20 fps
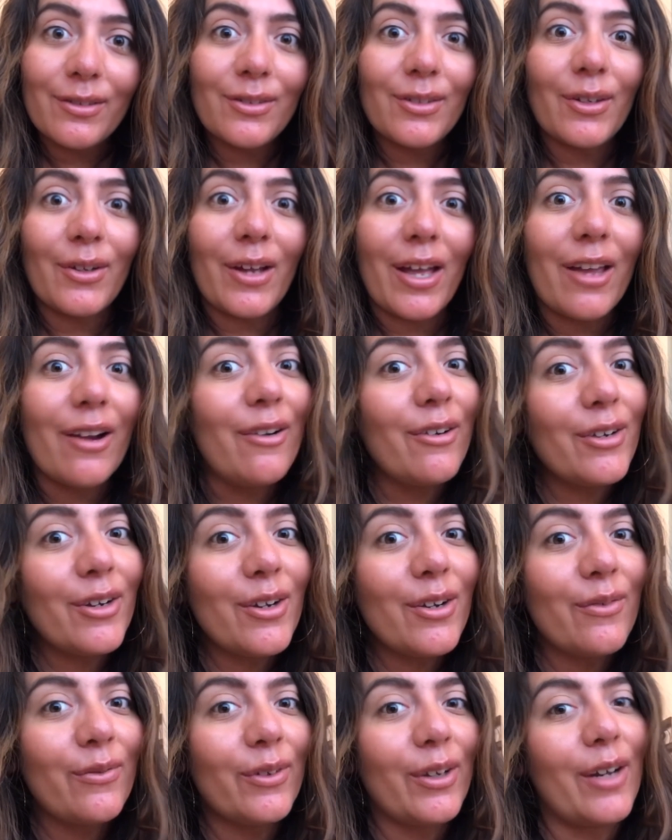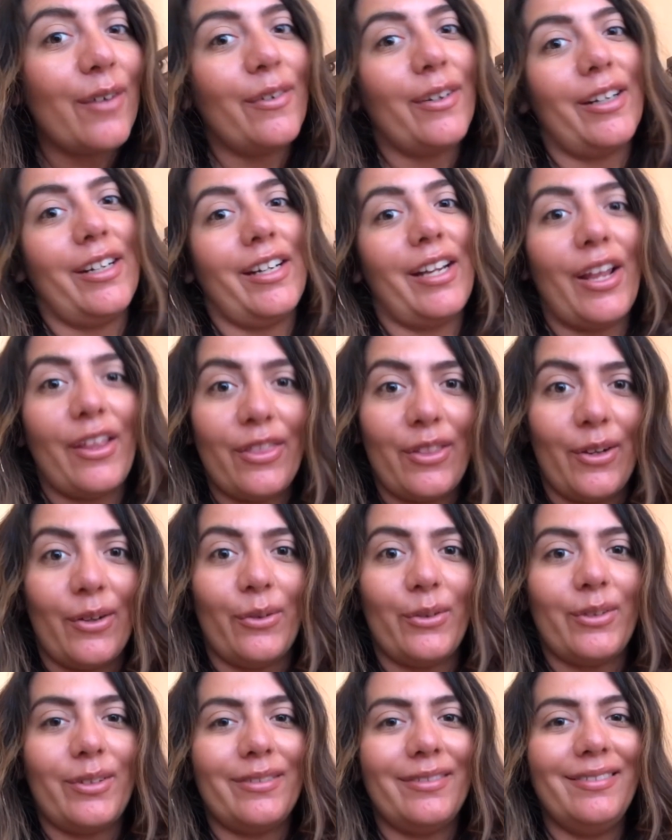so I don't know if we're ever gonna get
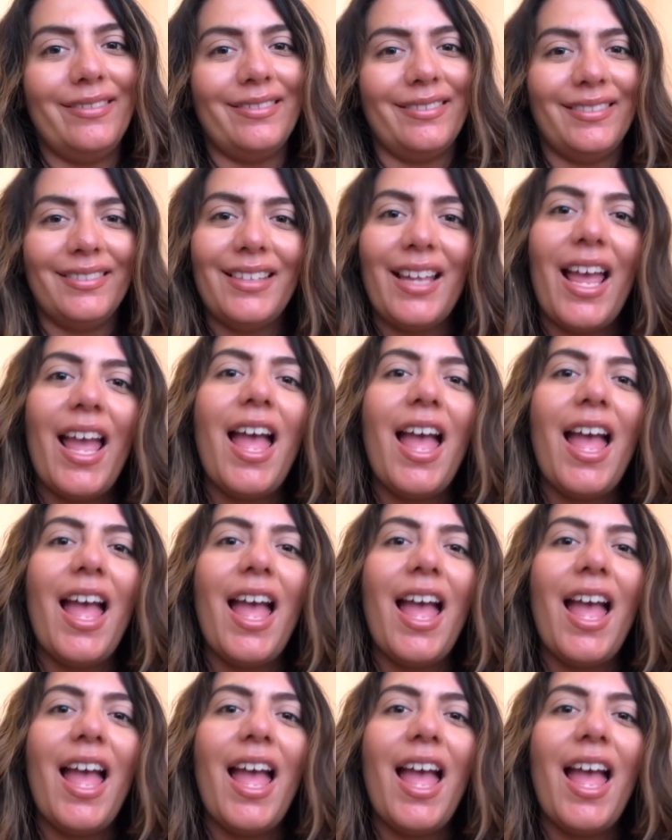those.